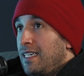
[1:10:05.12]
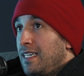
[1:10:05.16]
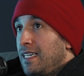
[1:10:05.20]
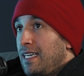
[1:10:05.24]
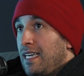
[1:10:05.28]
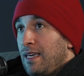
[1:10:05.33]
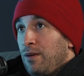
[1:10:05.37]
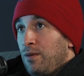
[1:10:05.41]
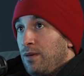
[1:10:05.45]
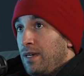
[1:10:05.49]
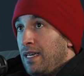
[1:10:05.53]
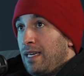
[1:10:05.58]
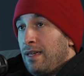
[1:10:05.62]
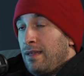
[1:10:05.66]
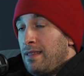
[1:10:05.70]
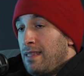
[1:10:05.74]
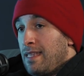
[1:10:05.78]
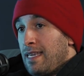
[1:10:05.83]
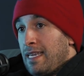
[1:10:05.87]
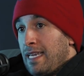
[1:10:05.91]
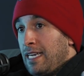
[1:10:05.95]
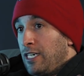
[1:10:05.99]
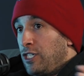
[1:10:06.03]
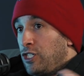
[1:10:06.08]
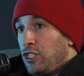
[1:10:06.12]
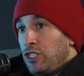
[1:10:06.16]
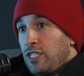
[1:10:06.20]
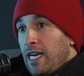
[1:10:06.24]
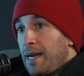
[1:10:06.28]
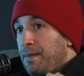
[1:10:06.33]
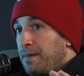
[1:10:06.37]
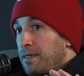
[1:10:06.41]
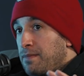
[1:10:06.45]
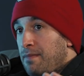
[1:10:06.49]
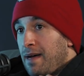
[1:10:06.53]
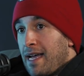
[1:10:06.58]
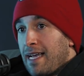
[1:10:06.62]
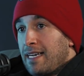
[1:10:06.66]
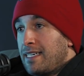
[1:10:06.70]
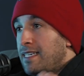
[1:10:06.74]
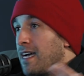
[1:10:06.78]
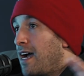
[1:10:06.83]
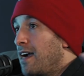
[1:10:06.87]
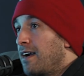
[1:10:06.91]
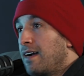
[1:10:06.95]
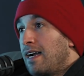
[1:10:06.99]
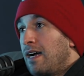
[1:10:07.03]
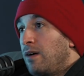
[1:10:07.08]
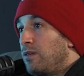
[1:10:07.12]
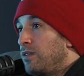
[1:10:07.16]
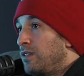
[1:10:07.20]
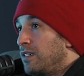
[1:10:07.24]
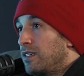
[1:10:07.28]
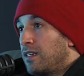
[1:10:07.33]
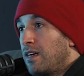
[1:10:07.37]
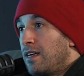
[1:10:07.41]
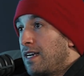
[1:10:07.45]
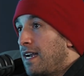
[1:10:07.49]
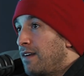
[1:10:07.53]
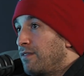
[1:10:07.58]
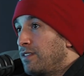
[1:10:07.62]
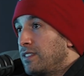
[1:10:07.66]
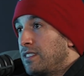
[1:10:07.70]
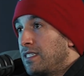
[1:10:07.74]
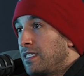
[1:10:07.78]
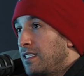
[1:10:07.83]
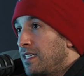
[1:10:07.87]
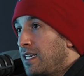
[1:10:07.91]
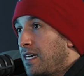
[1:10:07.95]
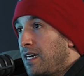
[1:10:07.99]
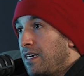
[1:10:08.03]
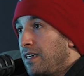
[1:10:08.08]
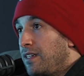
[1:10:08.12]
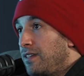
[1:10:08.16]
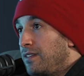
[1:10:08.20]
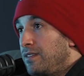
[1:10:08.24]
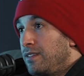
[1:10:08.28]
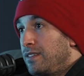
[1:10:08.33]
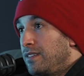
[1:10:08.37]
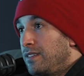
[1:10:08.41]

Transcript: it shaped my entire outlook on everything that I do.